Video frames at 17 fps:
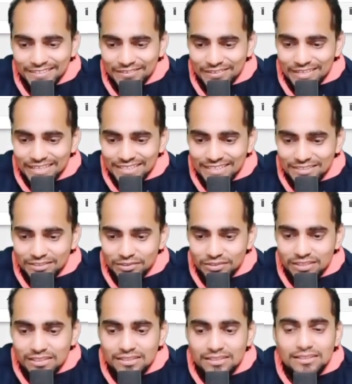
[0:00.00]
Okay, so
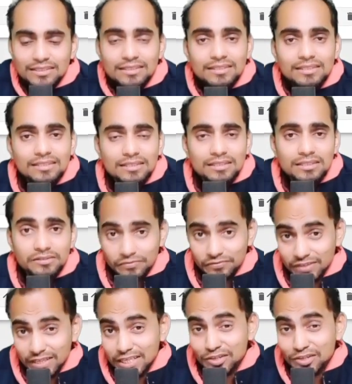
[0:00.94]
this is
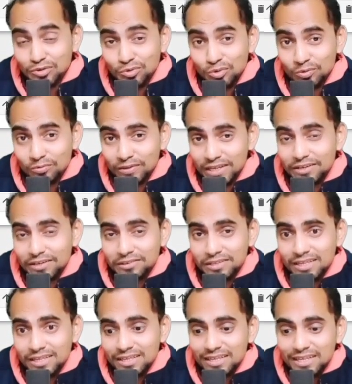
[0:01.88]
very cool way,
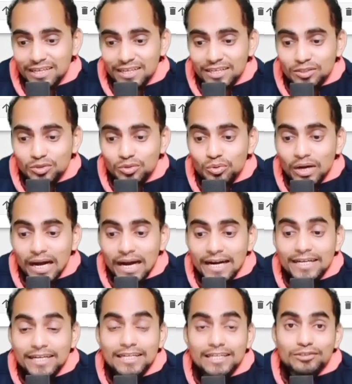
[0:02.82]
okay, to
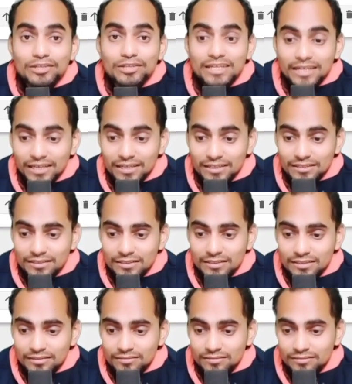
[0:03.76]
handle your
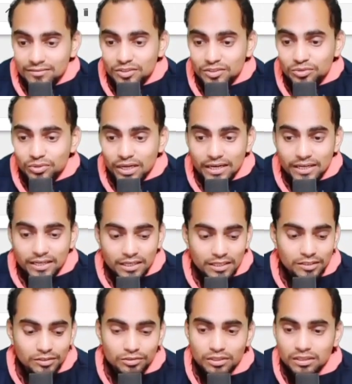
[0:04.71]
errors, to handle
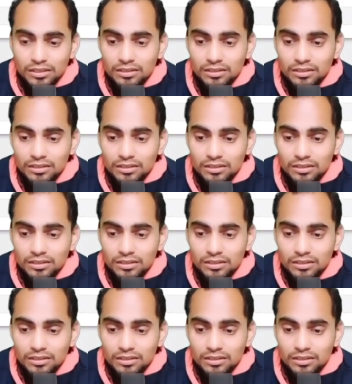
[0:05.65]
your